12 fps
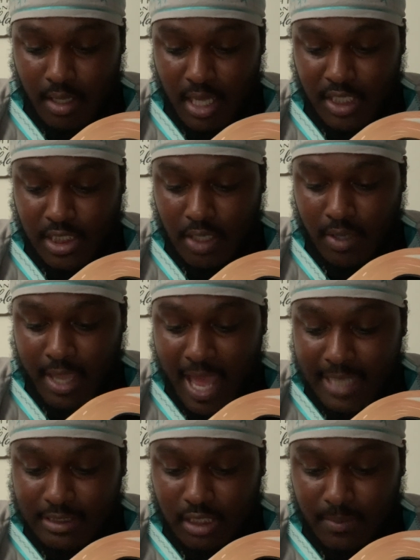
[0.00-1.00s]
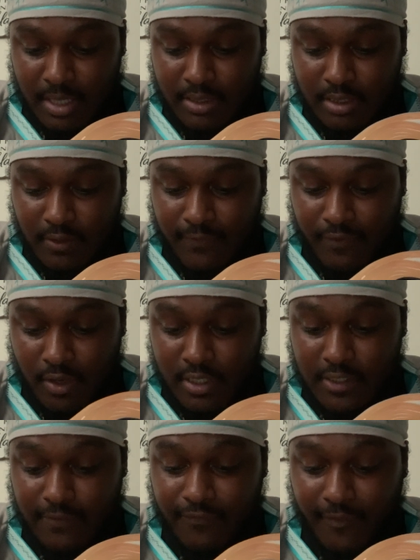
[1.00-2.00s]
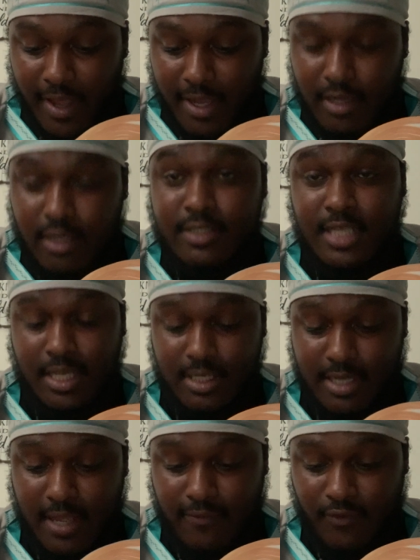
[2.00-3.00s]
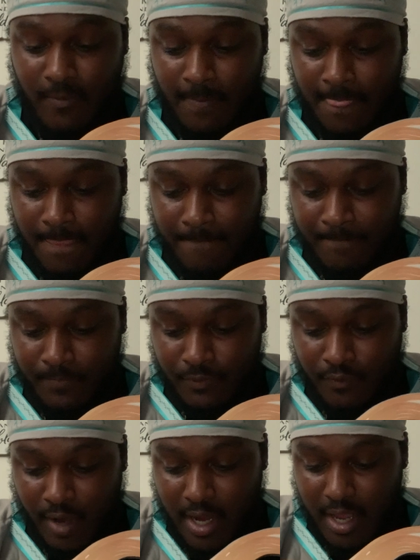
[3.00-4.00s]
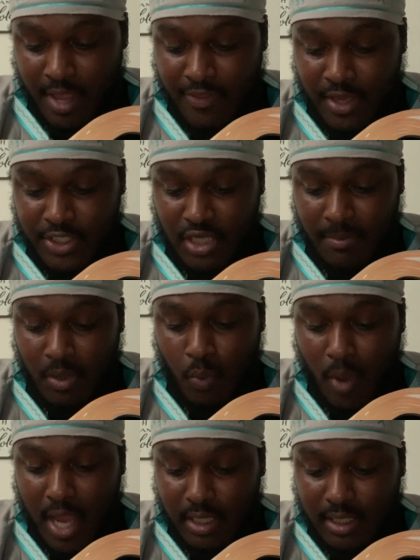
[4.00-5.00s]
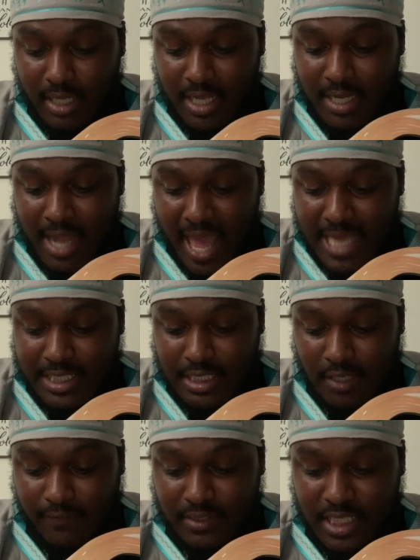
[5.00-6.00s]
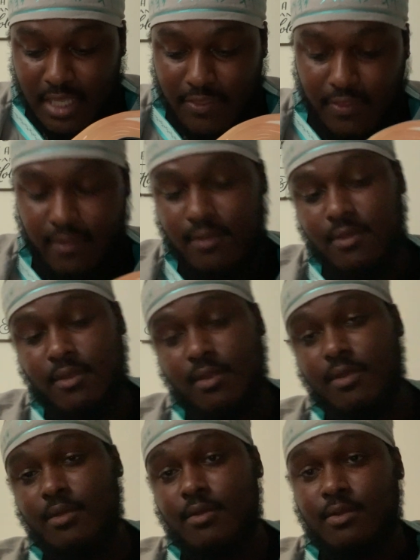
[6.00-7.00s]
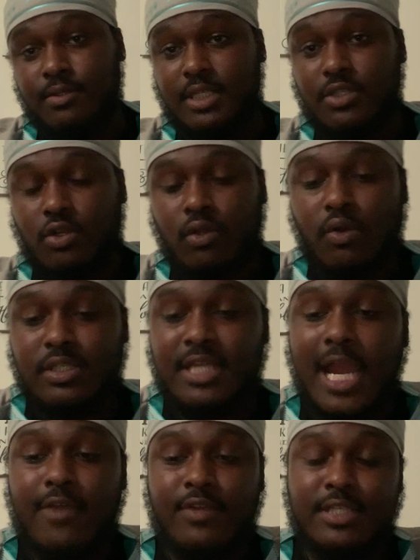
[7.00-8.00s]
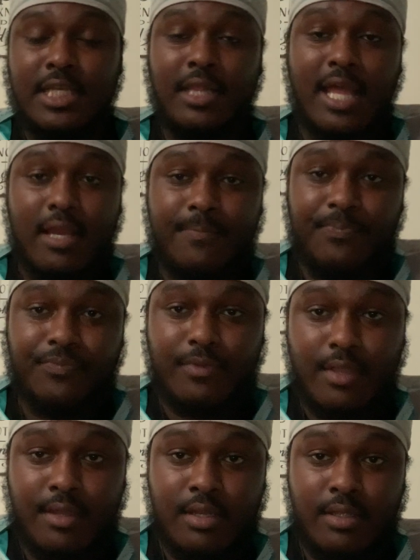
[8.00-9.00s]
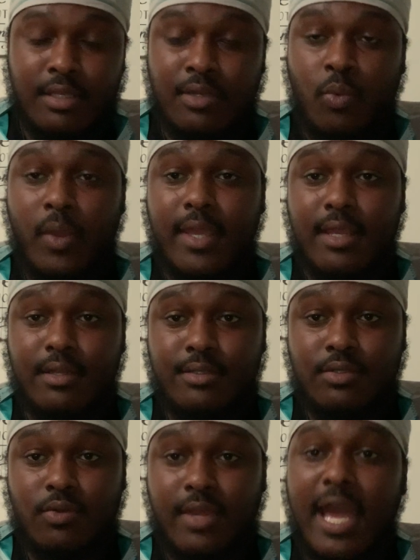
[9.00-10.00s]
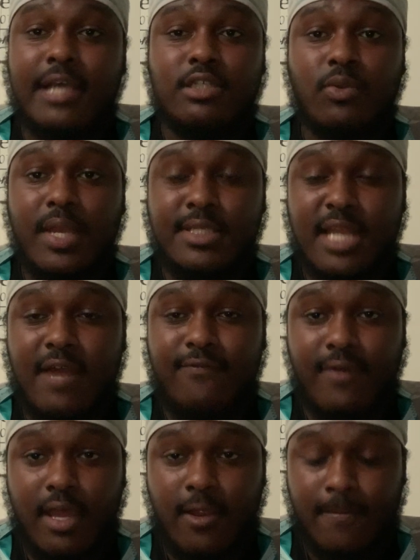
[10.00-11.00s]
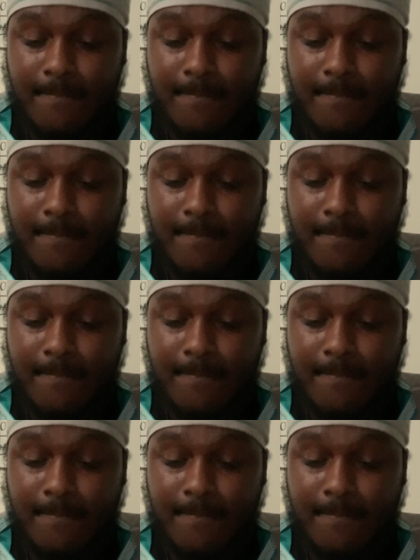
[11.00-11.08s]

and shall cast them into the furnace of fire, the second death, right? And there shall be wailing and gnashing of teeth. See, so the Lord is gathering his elect and the, and the wicked, and he's going to cast away into that fire.